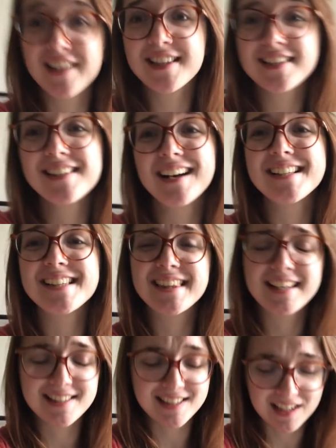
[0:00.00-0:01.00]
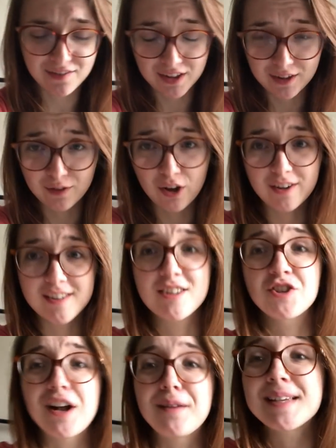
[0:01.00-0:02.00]
because it's nice I think to give other vloggers a
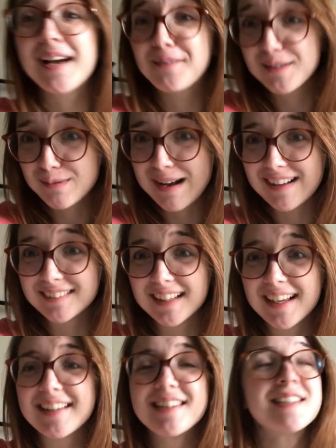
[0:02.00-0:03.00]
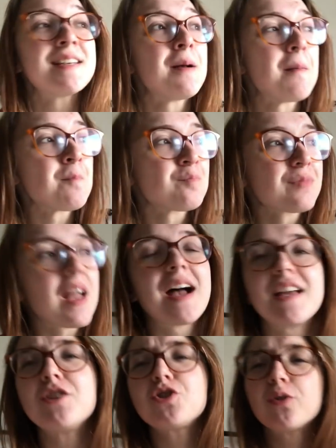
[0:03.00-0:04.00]
shout out as well and I
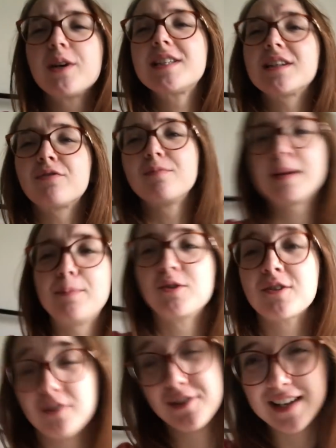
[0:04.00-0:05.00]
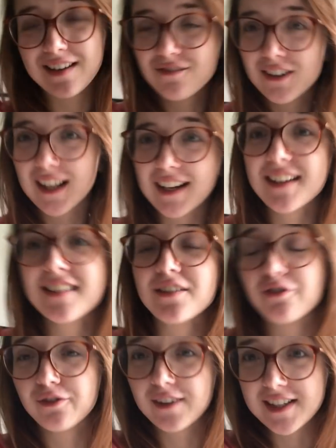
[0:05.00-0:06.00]
enjoy different people's content for like
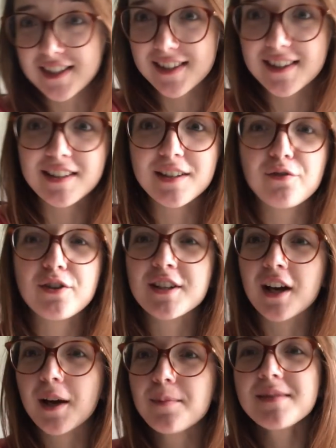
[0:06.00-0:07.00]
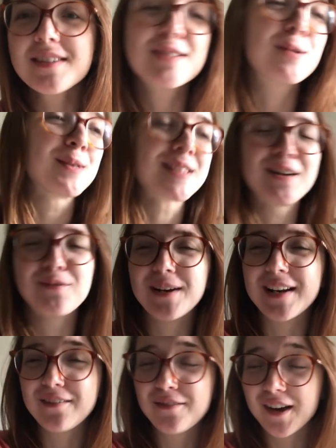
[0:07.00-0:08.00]
different reasons and different times so it's kind of
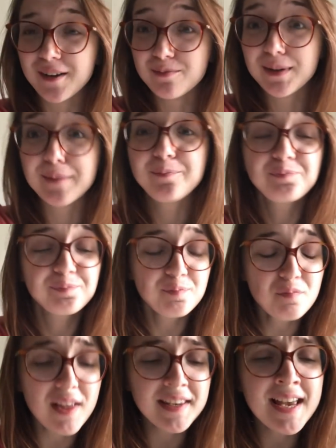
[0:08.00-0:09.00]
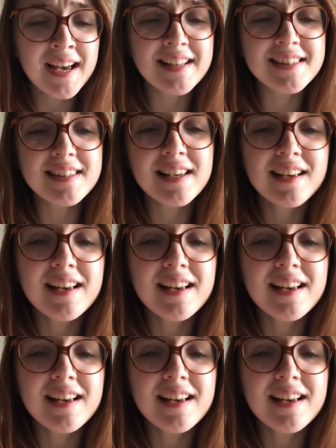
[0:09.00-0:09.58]
really fun but yeah it's